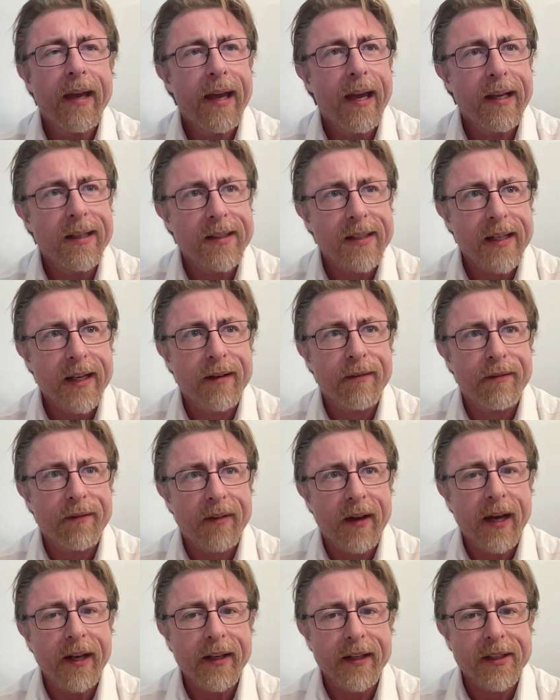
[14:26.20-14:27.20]
Instead of
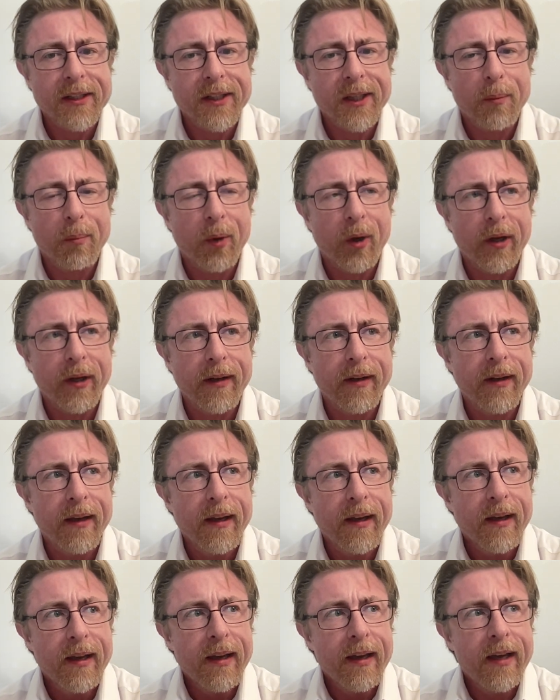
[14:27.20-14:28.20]
finding someone
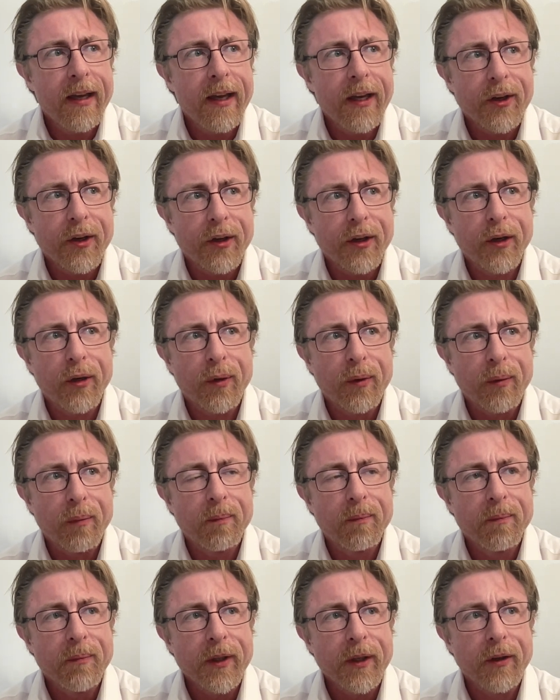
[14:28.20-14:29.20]
in your little
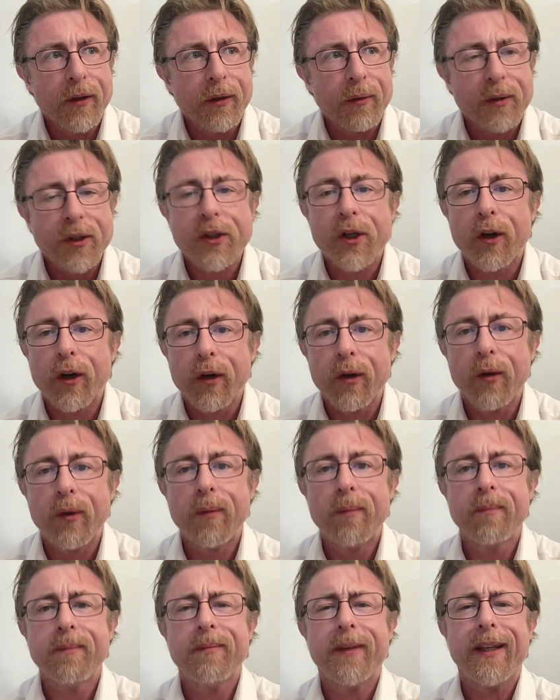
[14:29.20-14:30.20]
your little
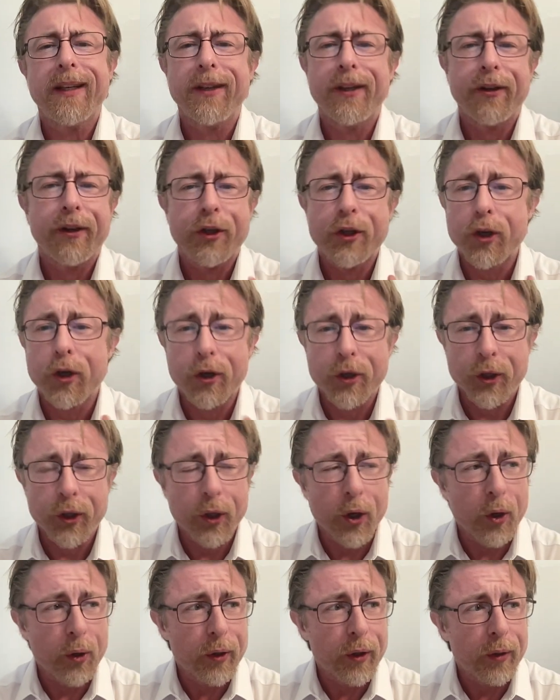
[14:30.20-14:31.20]
circle, like the church you
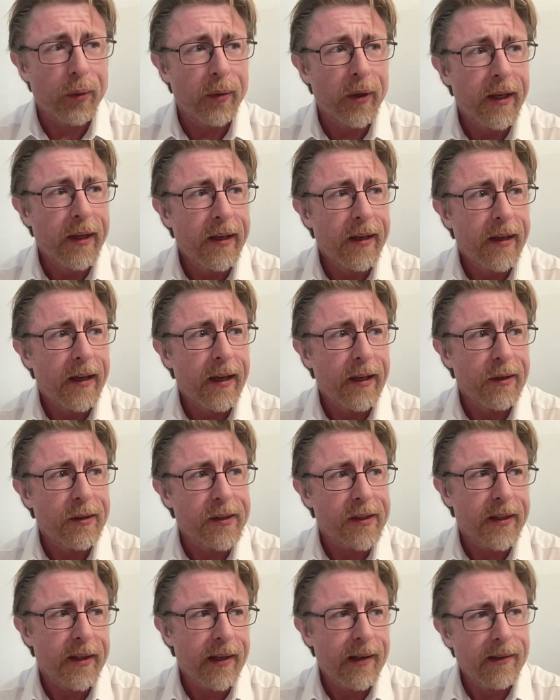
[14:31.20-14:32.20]
go to, and you
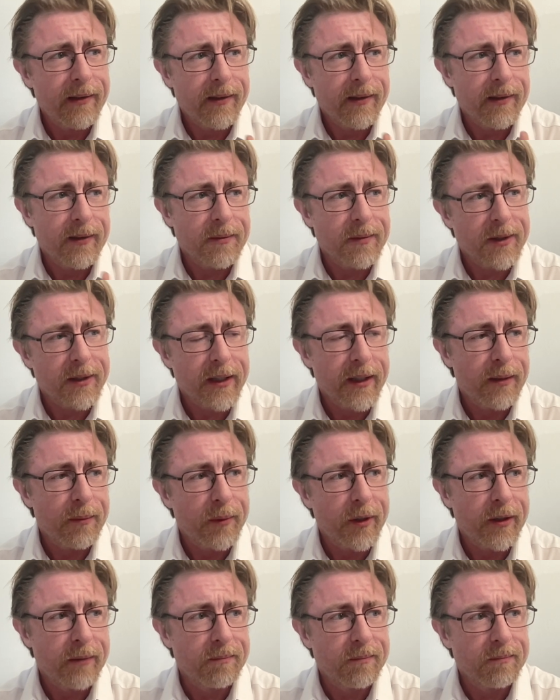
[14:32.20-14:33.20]
say, "Hey, is
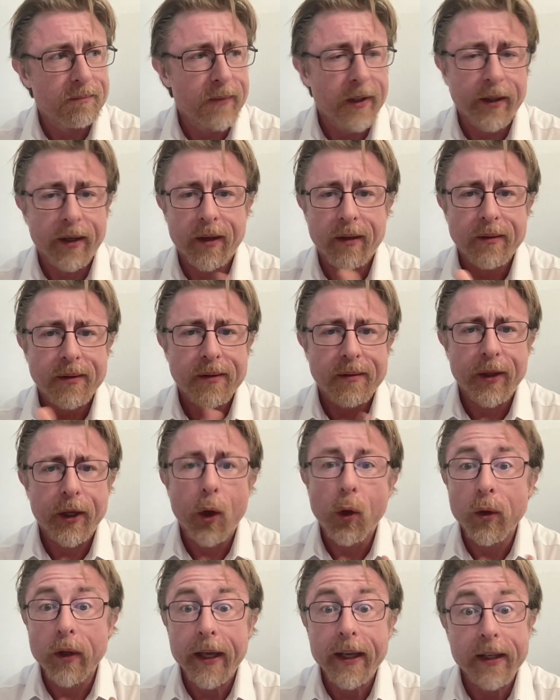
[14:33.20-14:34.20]
anyone?" You know, the
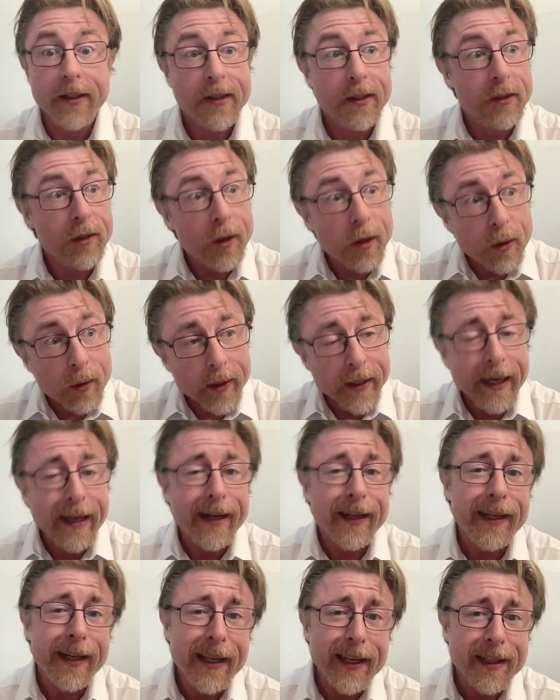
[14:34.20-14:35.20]
old lady says, "Oh, I got
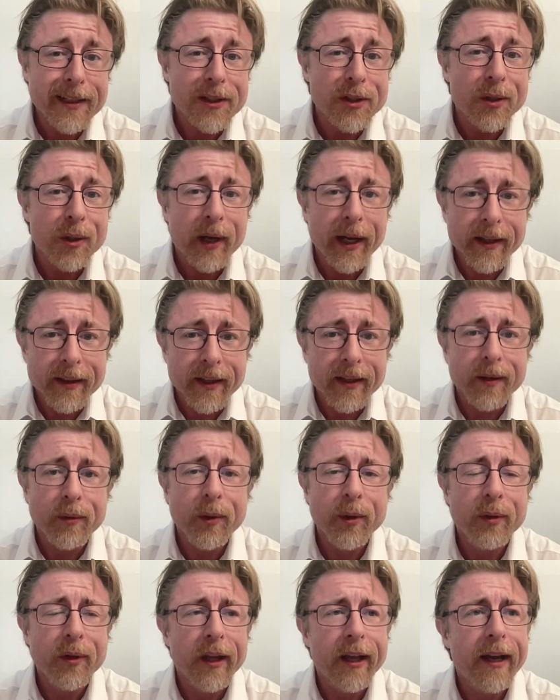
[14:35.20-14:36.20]
a niece who I think
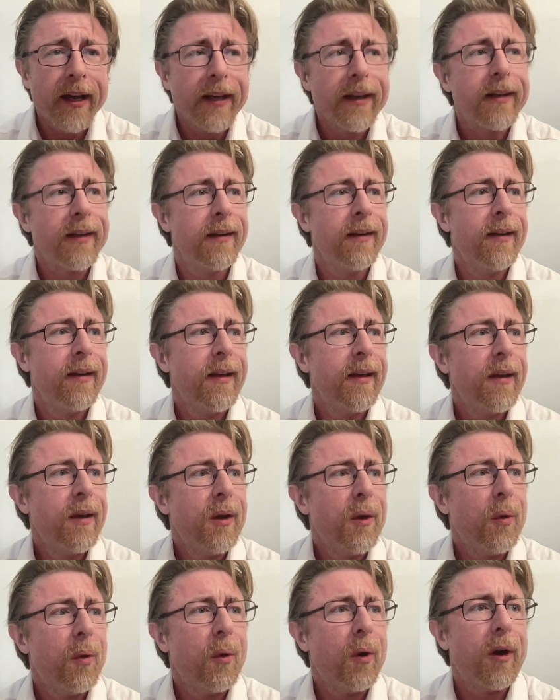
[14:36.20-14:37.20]
you'd like,"
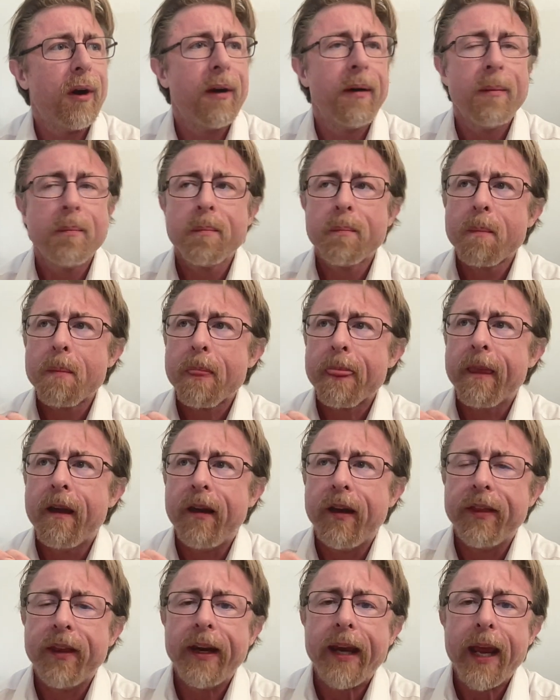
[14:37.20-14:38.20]
or
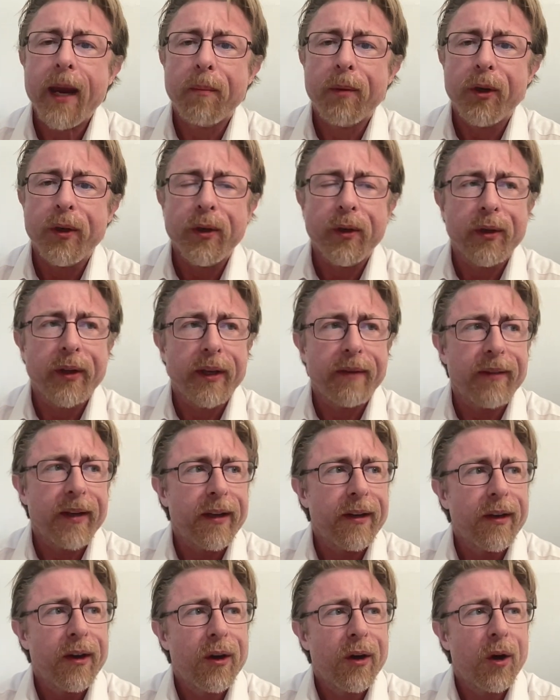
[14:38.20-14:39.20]
uh, the neighborhood you live
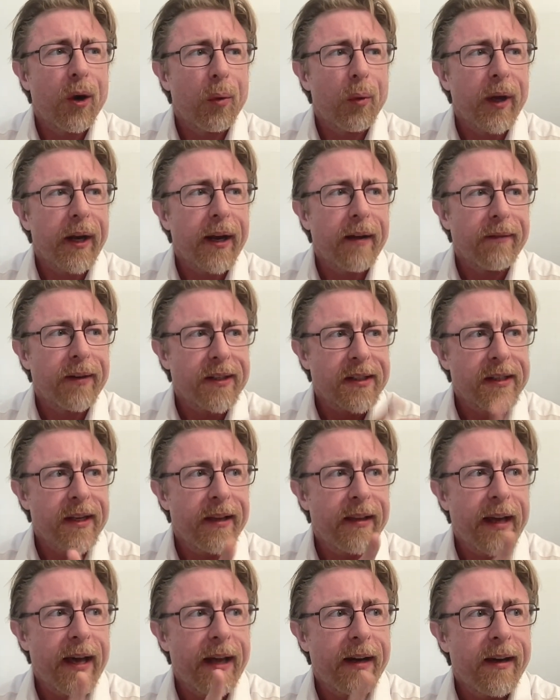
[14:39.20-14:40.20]
in or whatever. Say
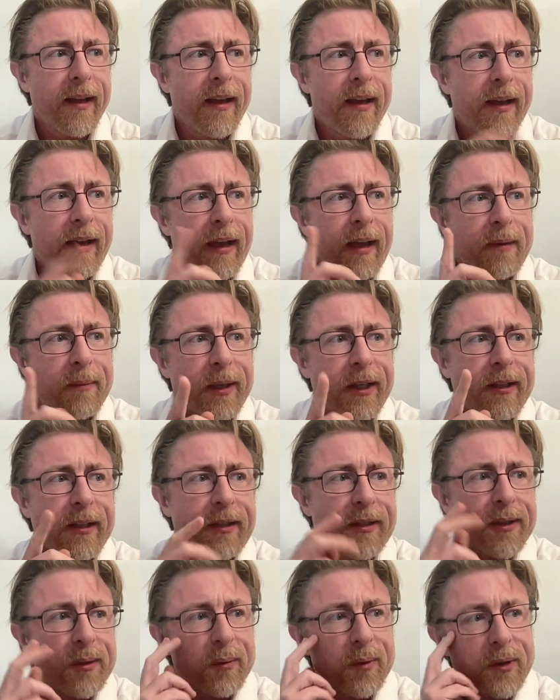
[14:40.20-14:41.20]
that. How about
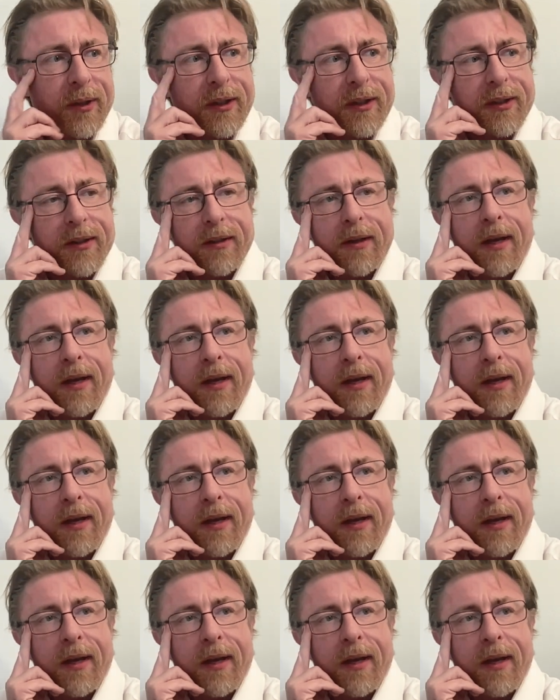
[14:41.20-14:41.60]
this? We'll just